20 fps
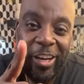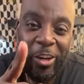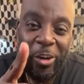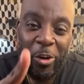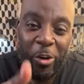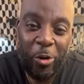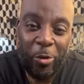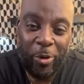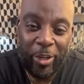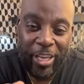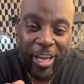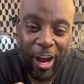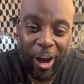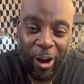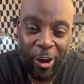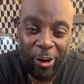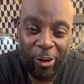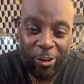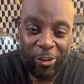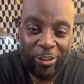Who are
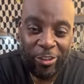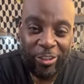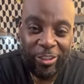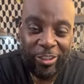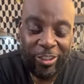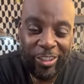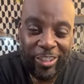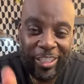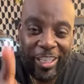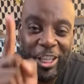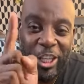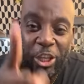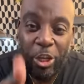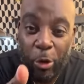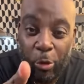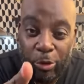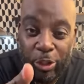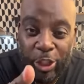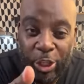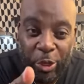y'all?
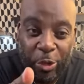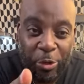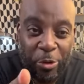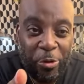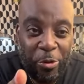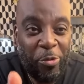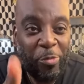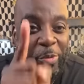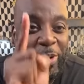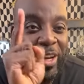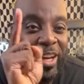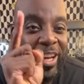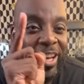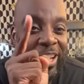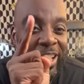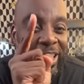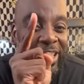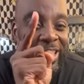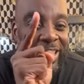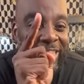YouTube,
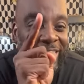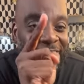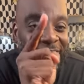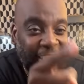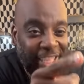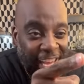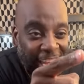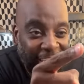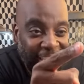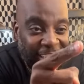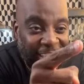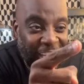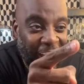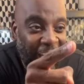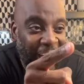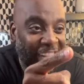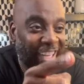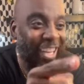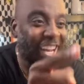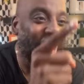
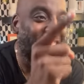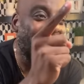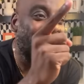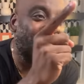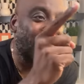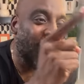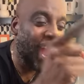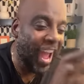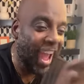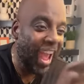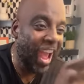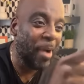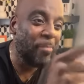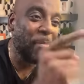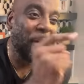TikTok, and